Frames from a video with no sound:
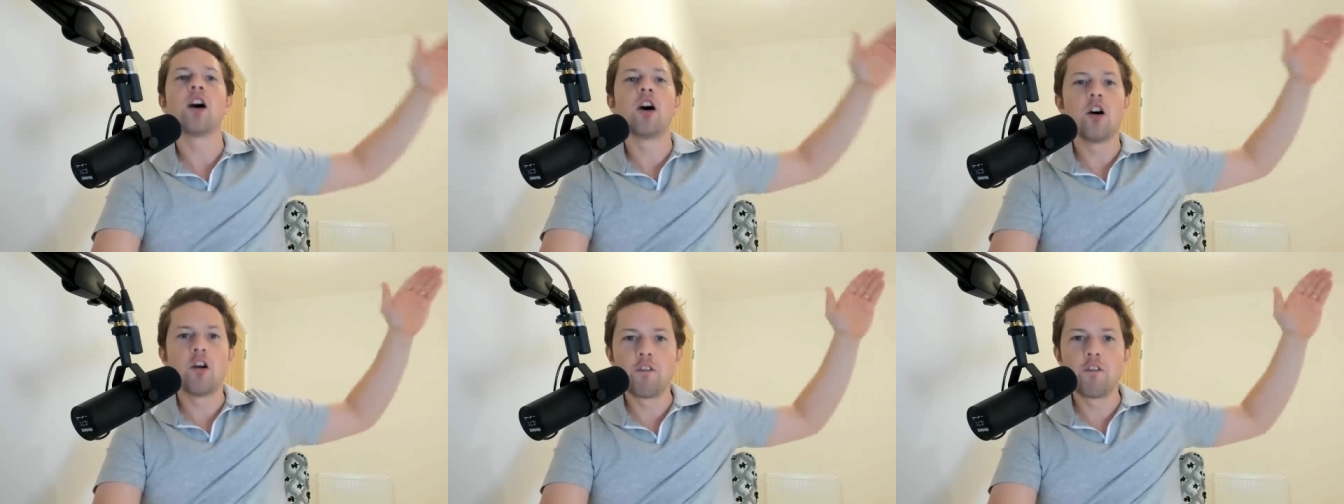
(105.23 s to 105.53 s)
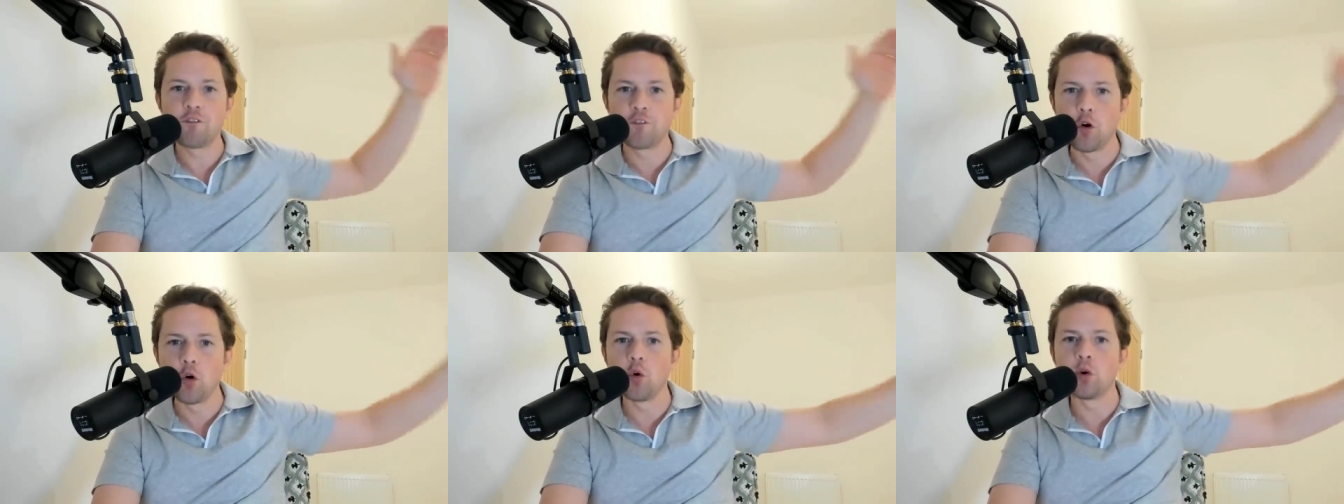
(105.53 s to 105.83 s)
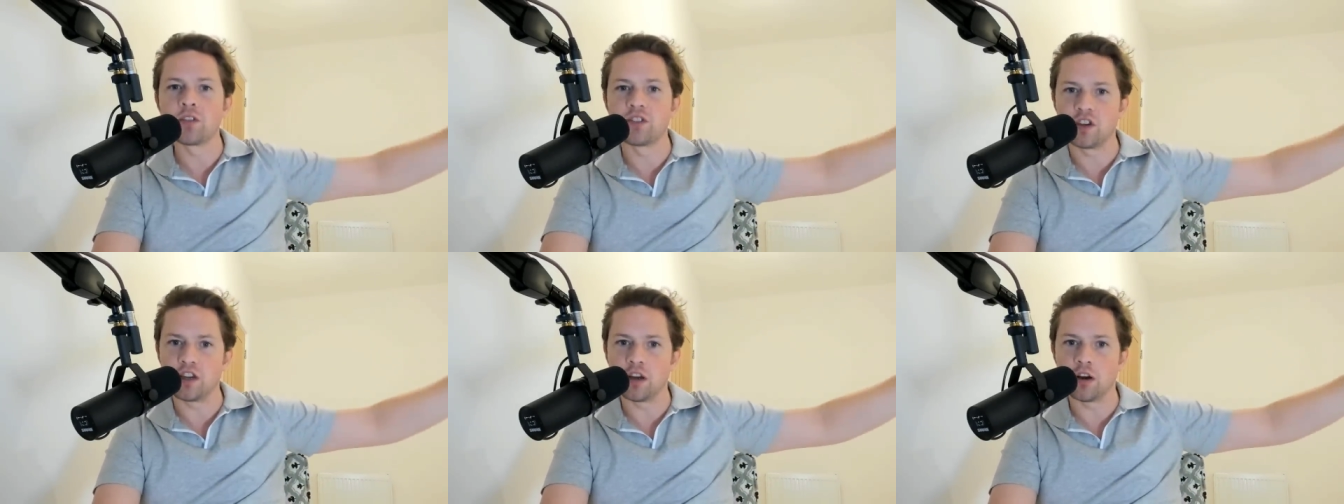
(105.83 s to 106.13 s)

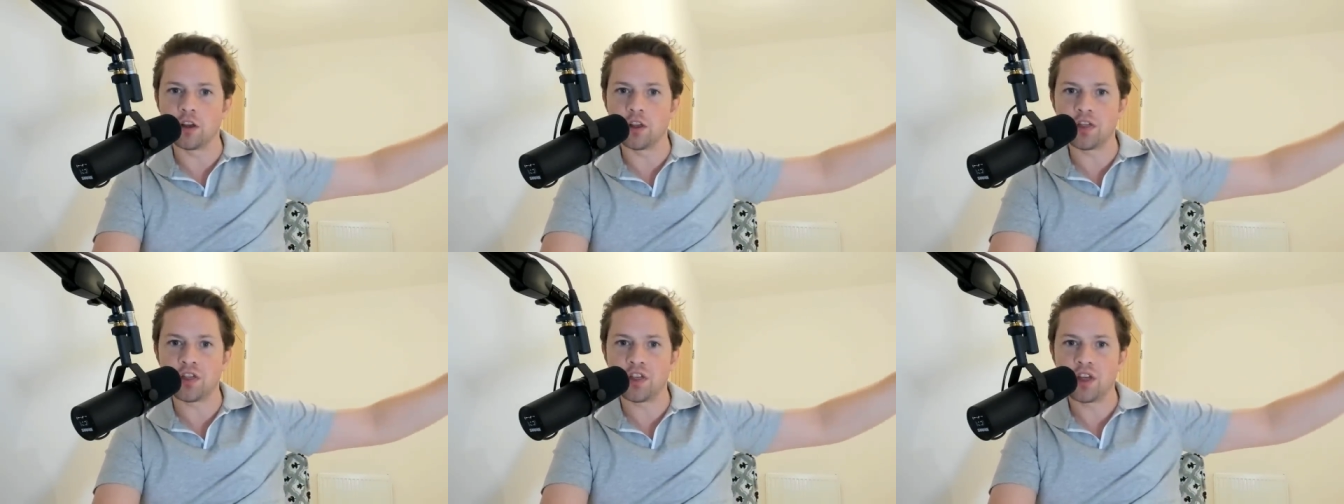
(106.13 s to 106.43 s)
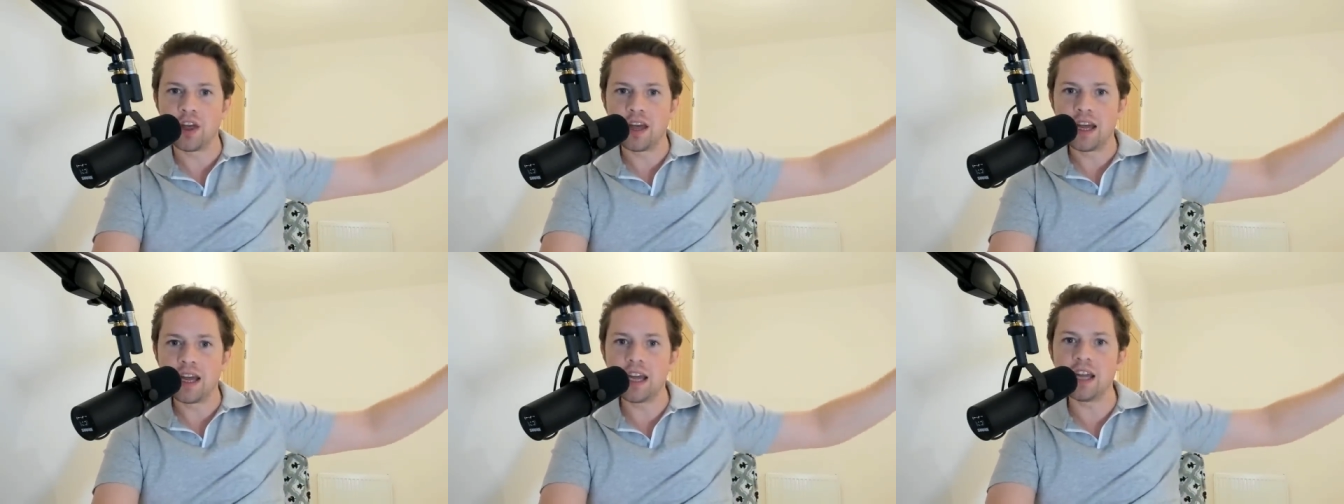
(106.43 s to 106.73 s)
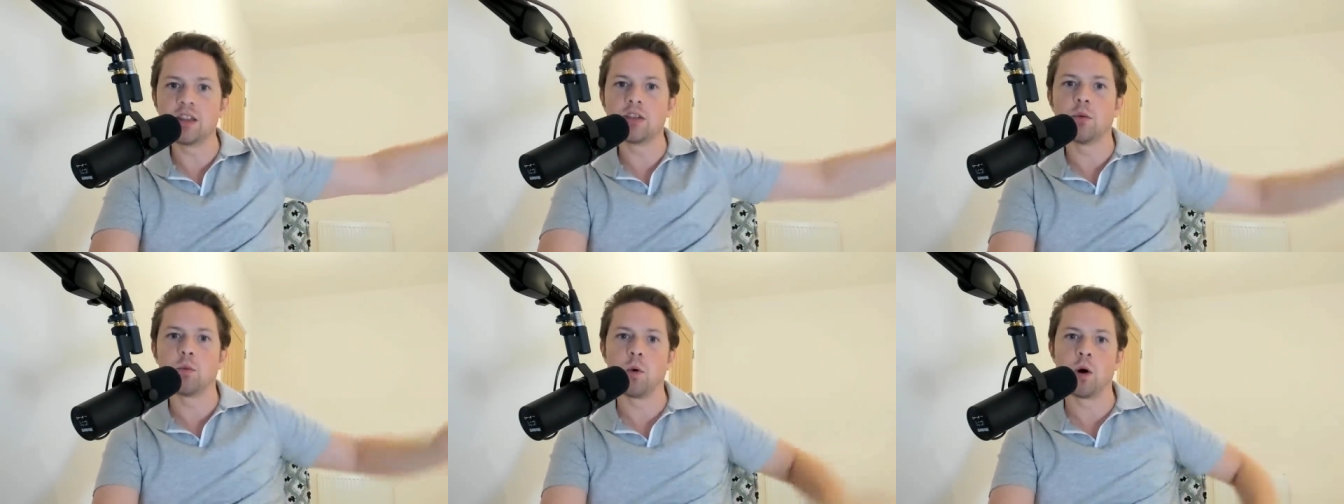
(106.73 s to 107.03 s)
40th in
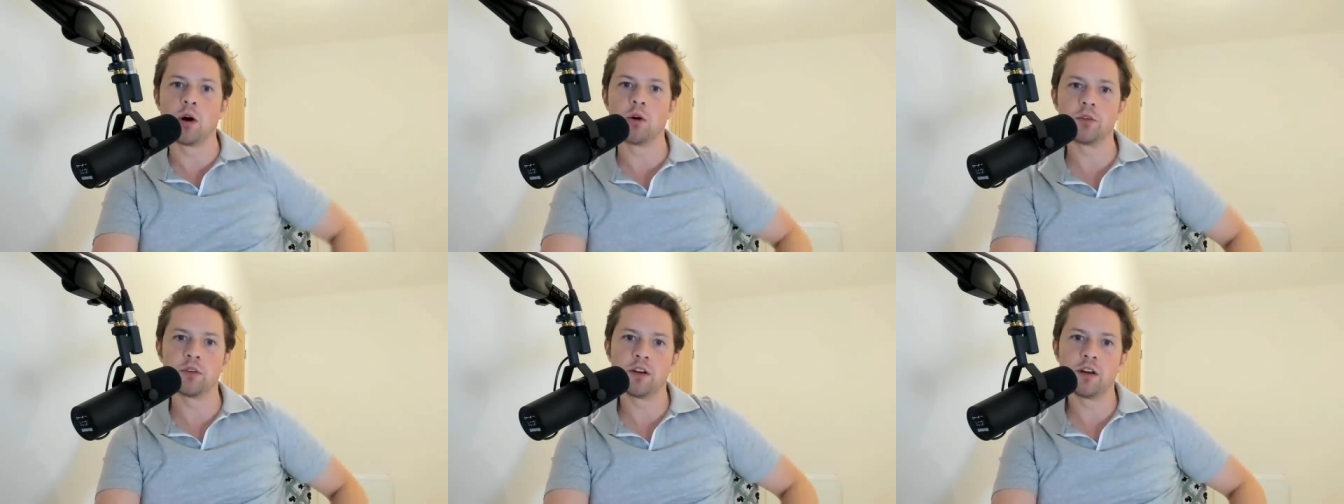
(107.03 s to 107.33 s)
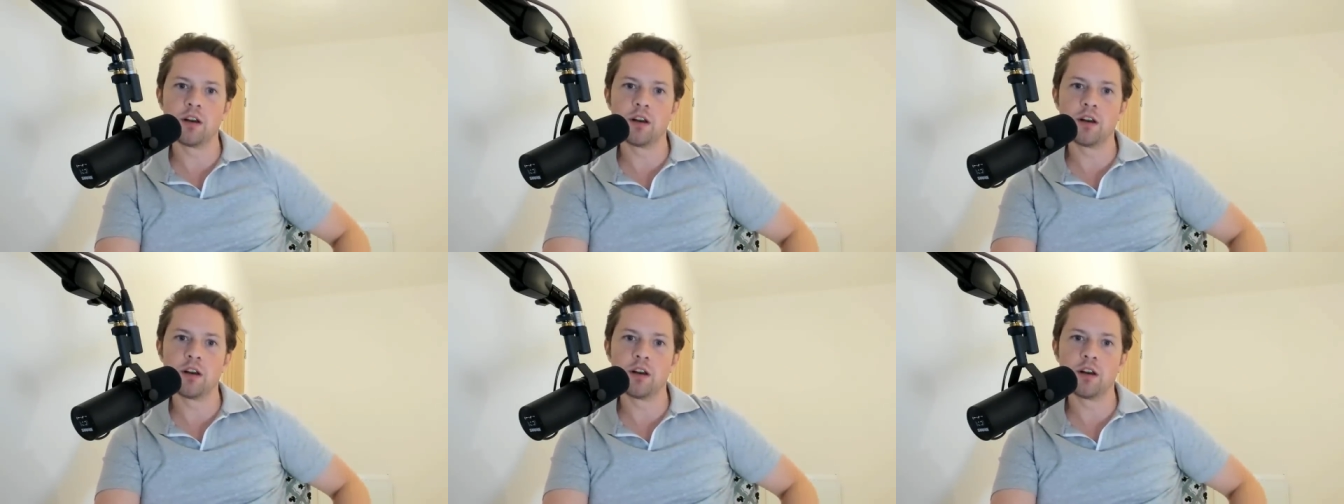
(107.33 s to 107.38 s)
the world.